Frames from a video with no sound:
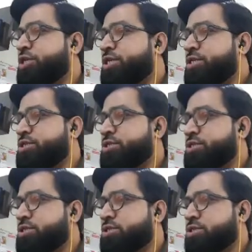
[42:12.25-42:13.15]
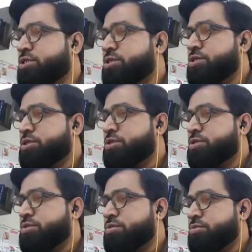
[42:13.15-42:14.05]
change this,
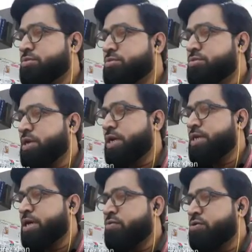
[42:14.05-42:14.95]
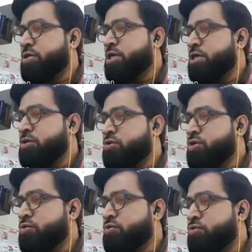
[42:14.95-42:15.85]
as I was saying to
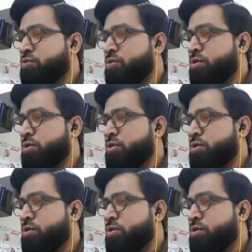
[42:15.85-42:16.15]
you.